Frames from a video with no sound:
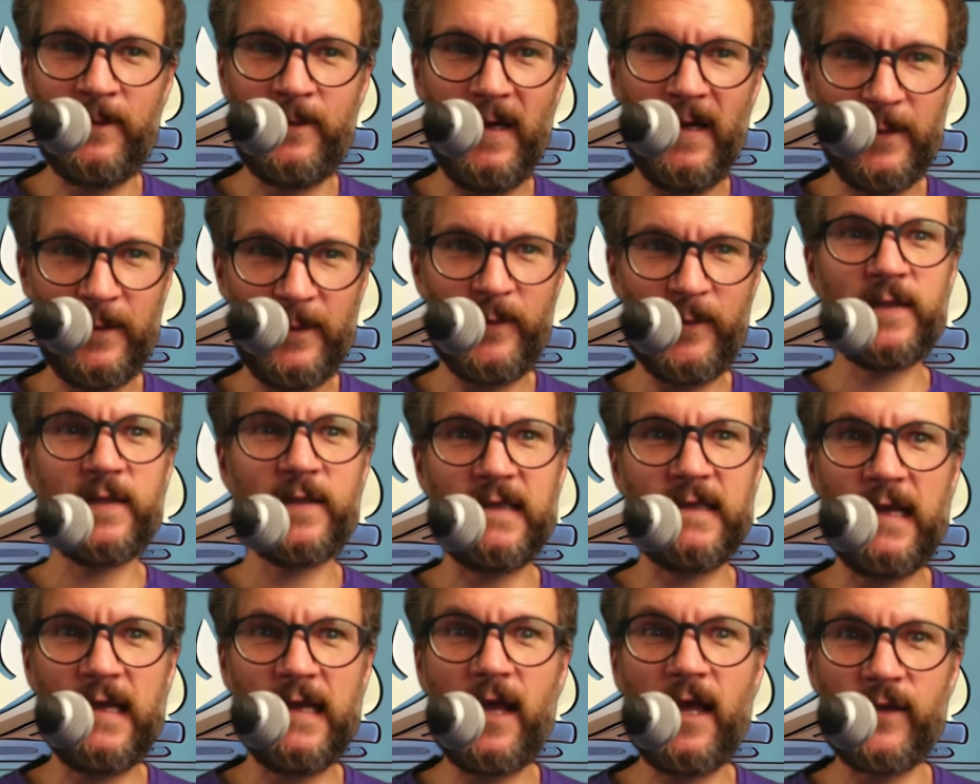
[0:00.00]
are put
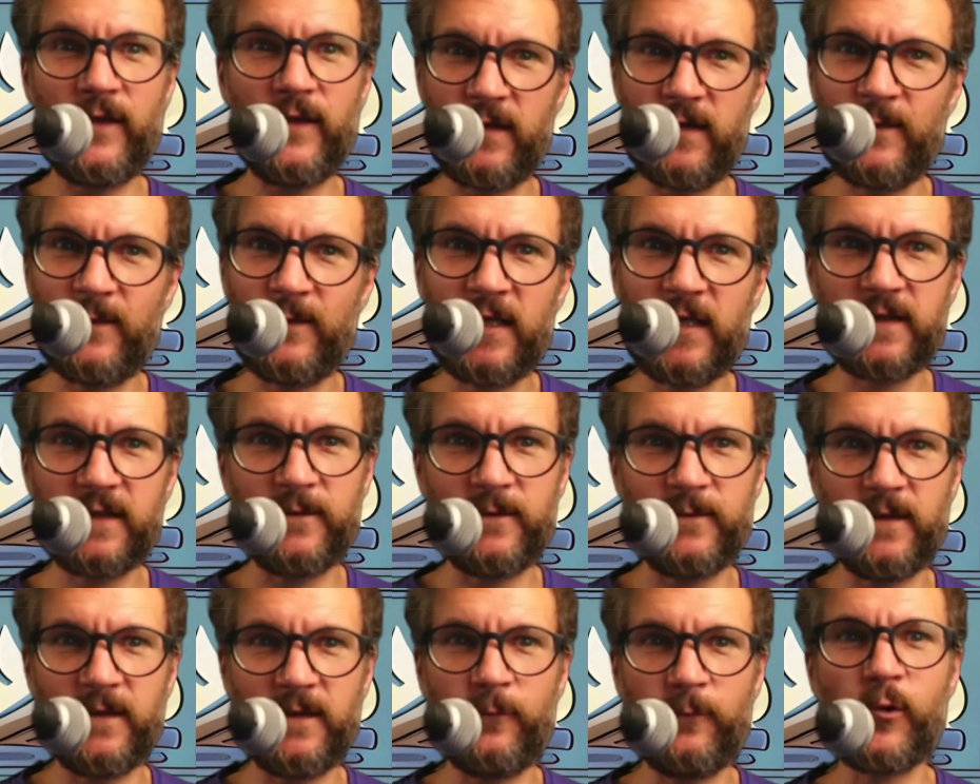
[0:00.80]
together to make
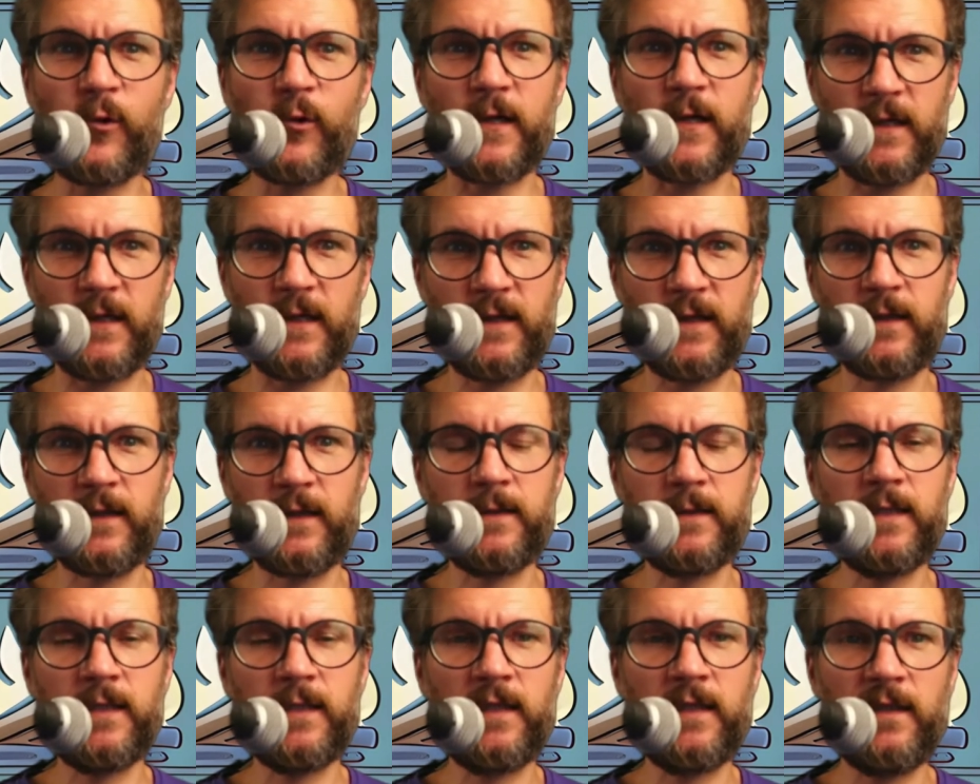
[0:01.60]
something work
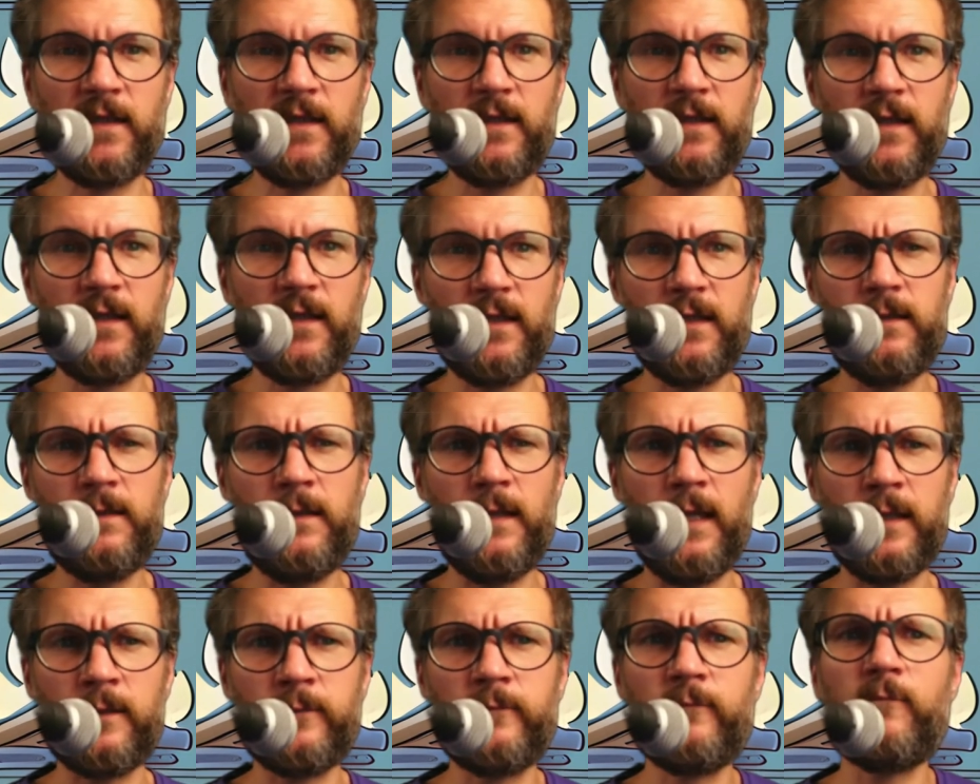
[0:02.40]

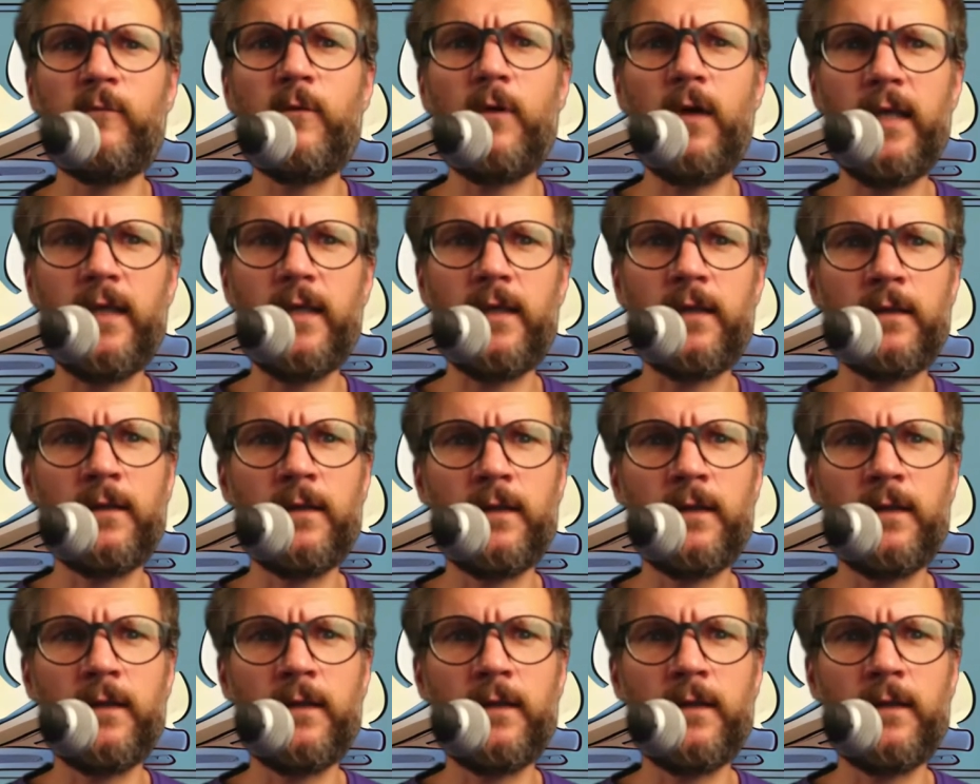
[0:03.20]
and what